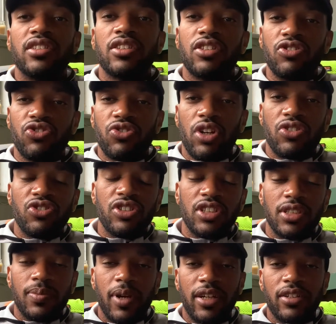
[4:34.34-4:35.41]
a construction
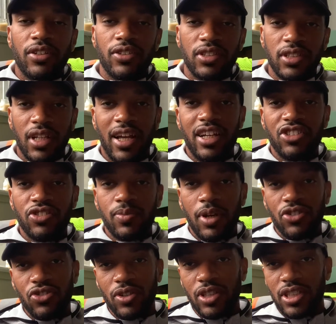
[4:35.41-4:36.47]
inspector /
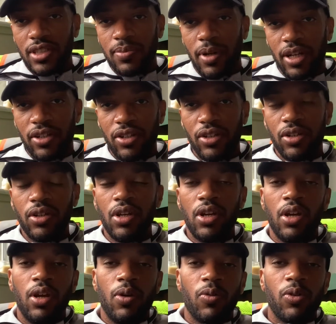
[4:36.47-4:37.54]
special inspector,
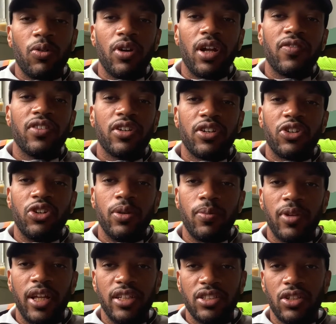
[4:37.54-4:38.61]
we're going to have to
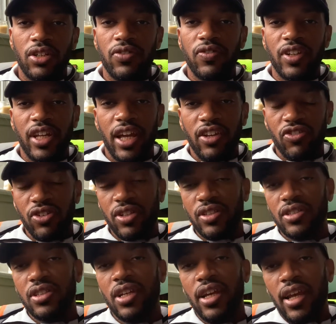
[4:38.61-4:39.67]
accumulate
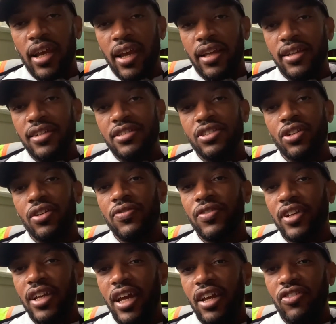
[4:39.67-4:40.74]
certifications, and these
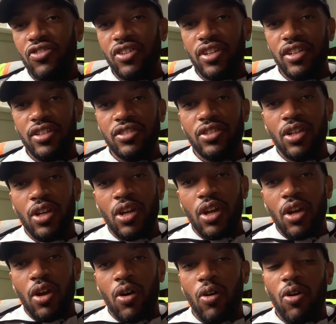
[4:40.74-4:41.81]
certifications
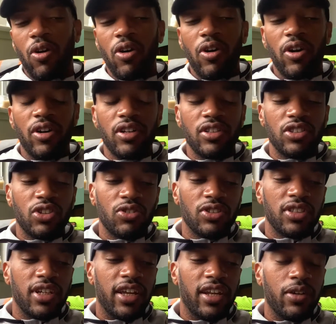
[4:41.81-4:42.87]
are
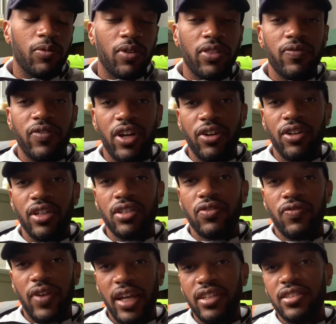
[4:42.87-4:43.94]
associated with various
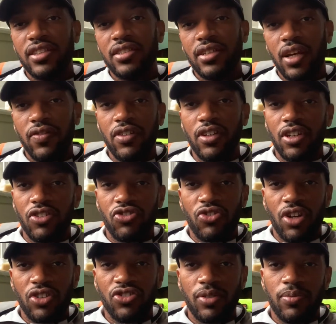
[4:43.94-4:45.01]
phases of the
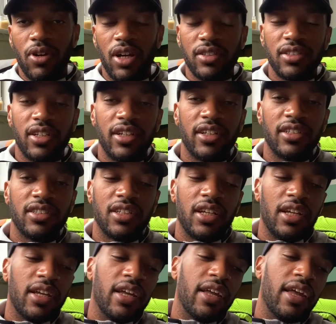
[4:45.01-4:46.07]
construction process,
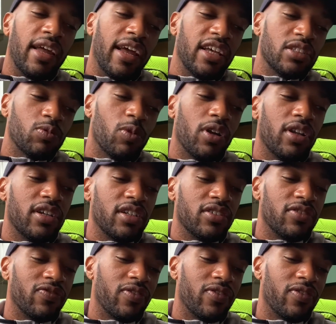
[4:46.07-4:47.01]
as well as